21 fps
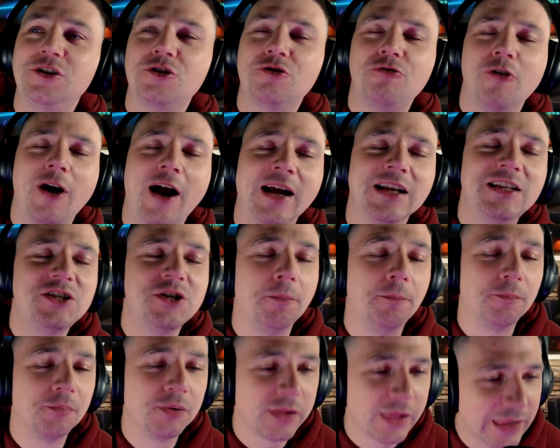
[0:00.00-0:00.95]
tried
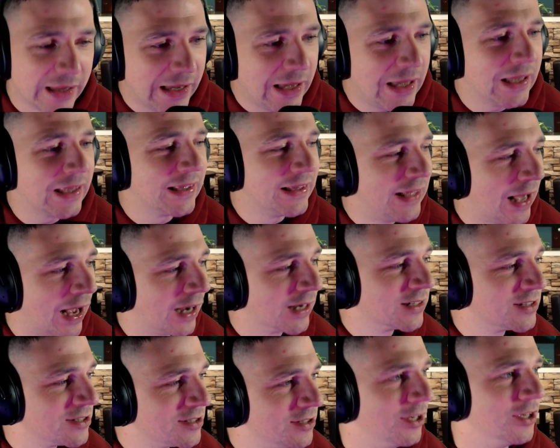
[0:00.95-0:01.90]
to play
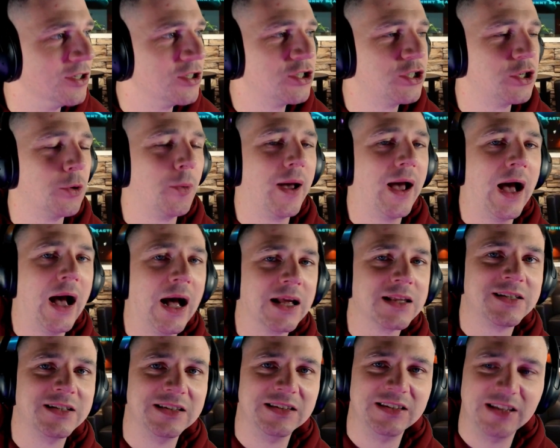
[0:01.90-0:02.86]
gangster, so we
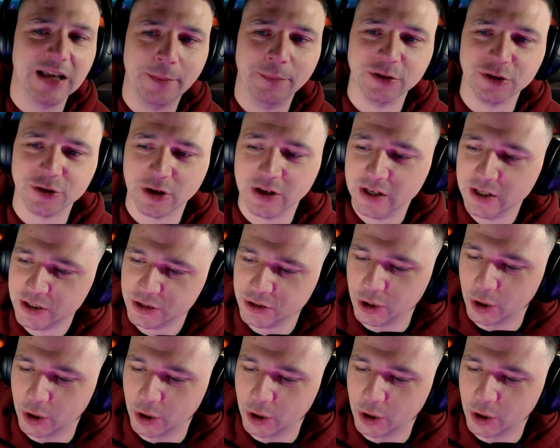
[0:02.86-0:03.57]
had to demonstrate.